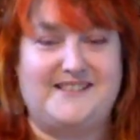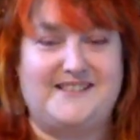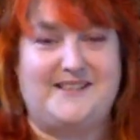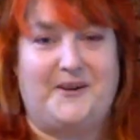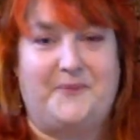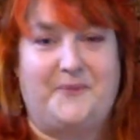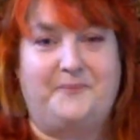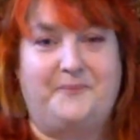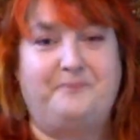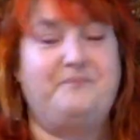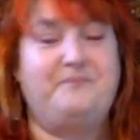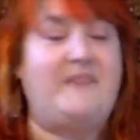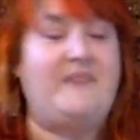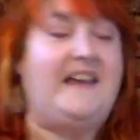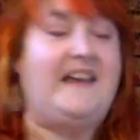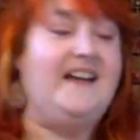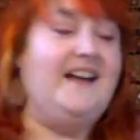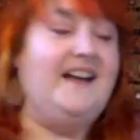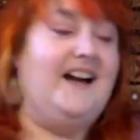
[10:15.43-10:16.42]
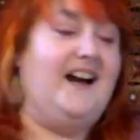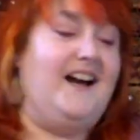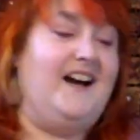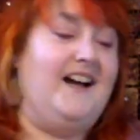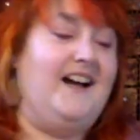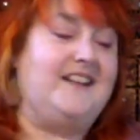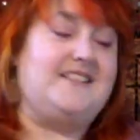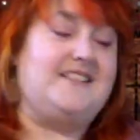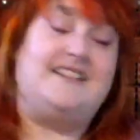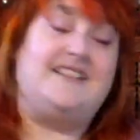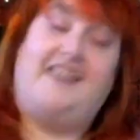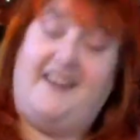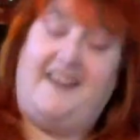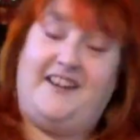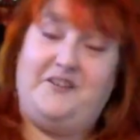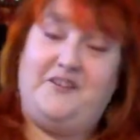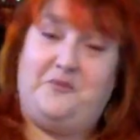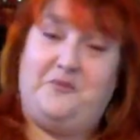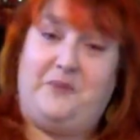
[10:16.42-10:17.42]
So
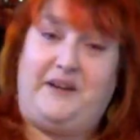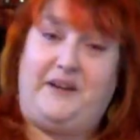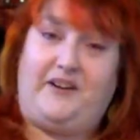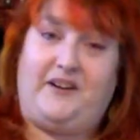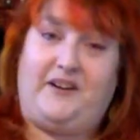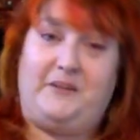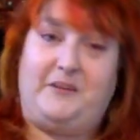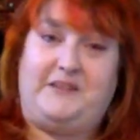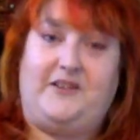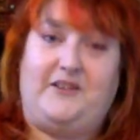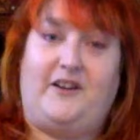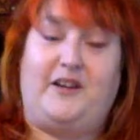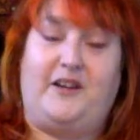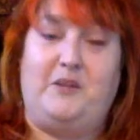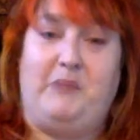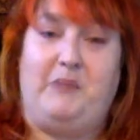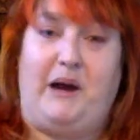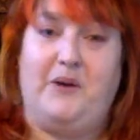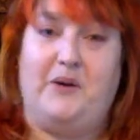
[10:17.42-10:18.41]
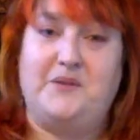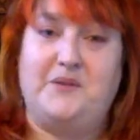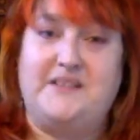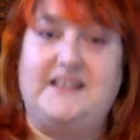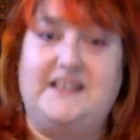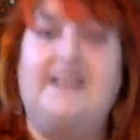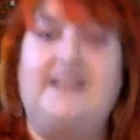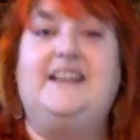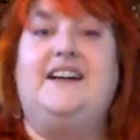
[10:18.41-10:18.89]
tonight we are going to be talking about